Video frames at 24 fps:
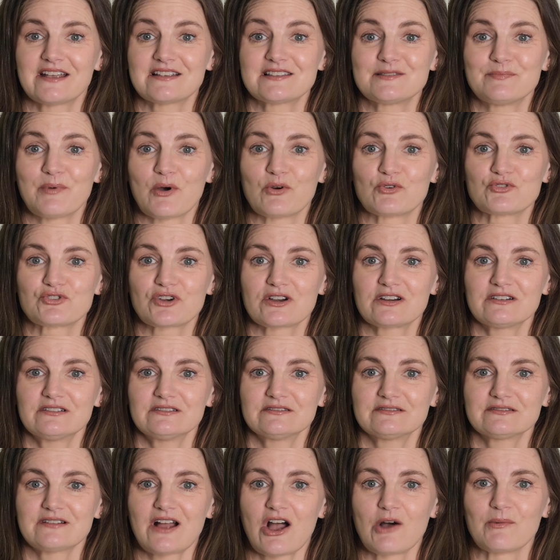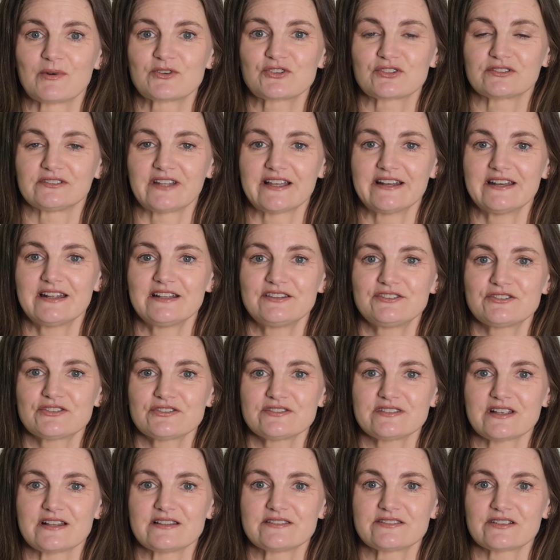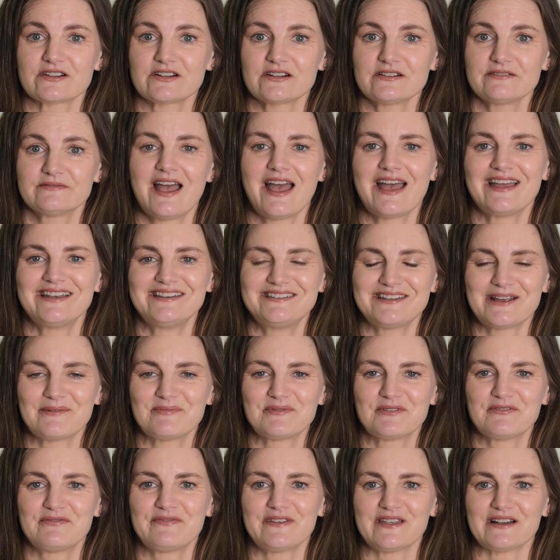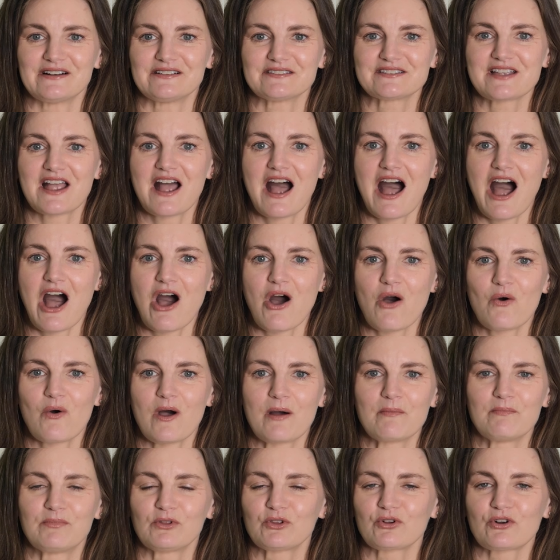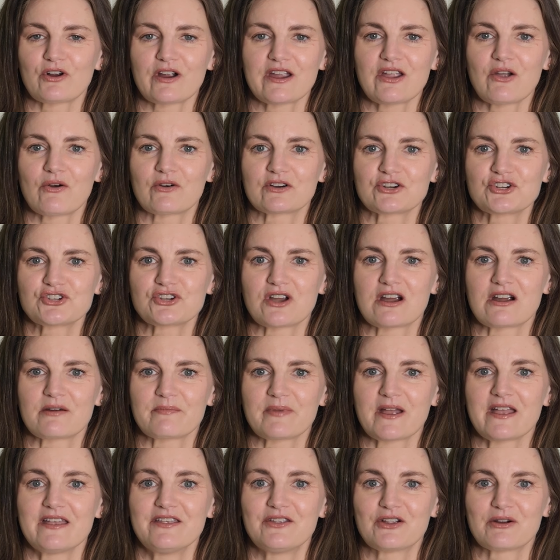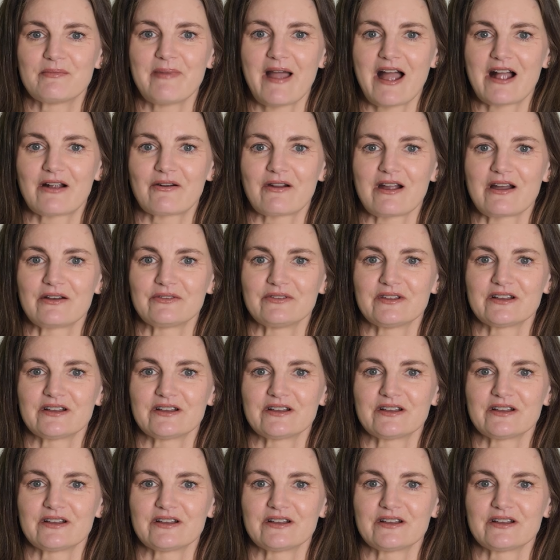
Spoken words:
exposure, how much light hits your sensor, and depth of field, how blurry or sharp your background